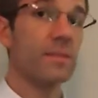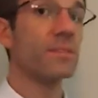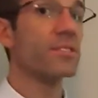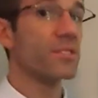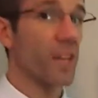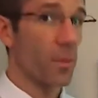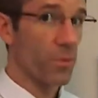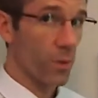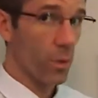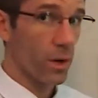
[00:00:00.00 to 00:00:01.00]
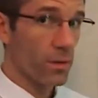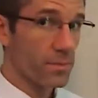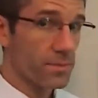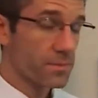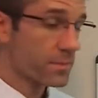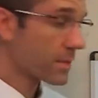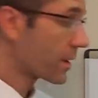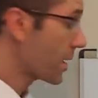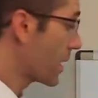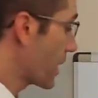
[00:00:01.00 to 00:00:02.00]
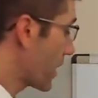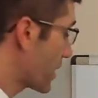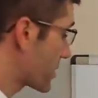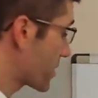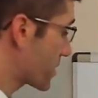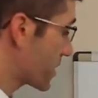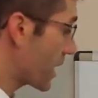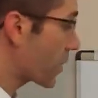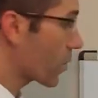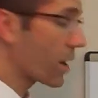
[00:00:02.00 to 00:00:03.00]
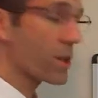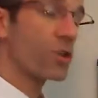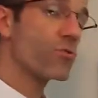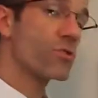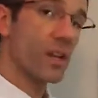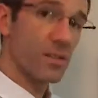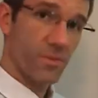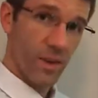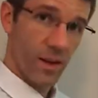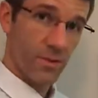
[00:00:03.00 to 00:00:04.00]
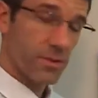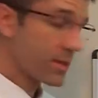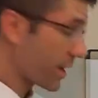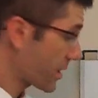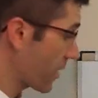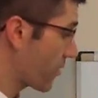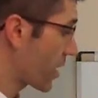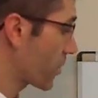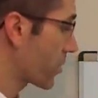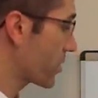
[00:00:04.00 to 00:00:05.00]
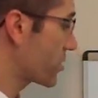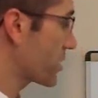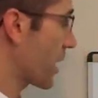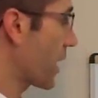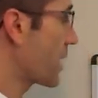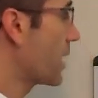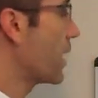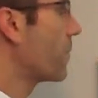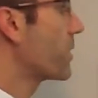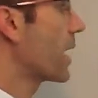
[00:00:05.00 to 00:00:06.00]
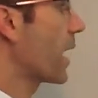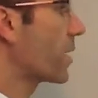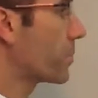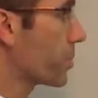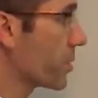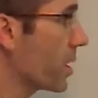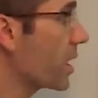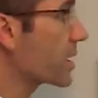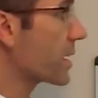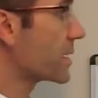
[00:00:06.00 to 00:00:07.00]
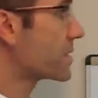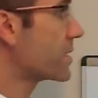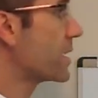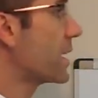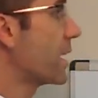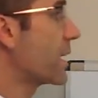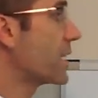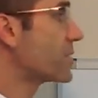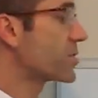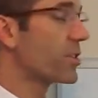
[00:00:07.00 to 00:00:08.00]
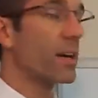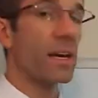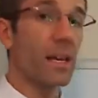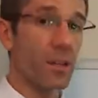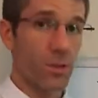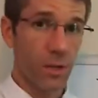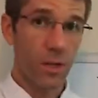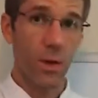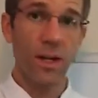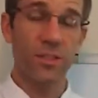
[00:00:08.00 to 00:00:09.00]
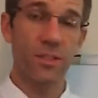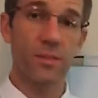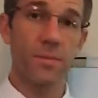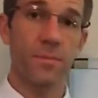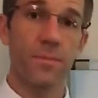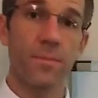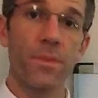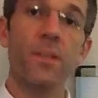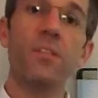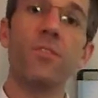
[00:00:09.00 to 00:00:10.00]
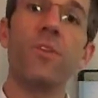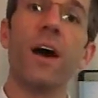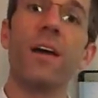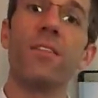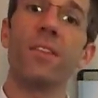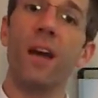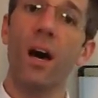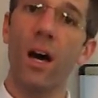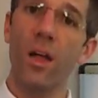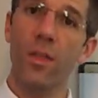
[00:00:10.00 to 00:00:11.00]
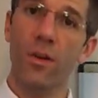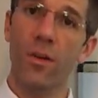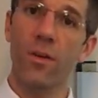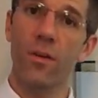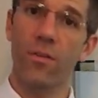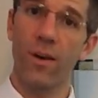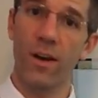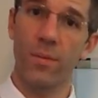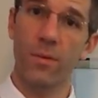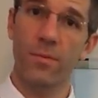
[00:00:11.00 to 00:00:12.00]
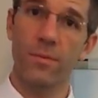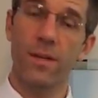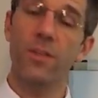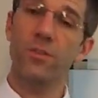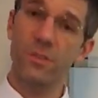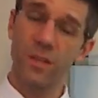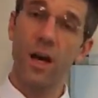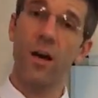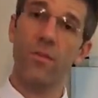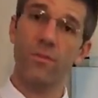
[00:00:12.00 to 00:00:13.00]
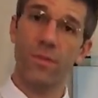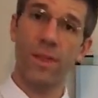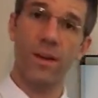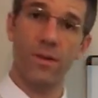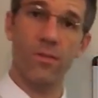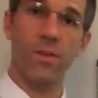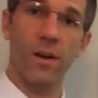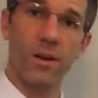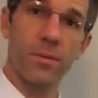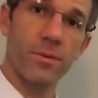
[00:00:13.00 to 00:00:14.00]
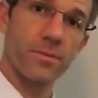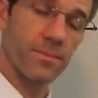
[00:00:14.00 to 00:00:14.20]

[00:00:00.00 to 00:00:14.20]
step 4 is to take what you just found, take that variable you just had, and plug it into either equation to find the other variable. And you'll solve for that other variable.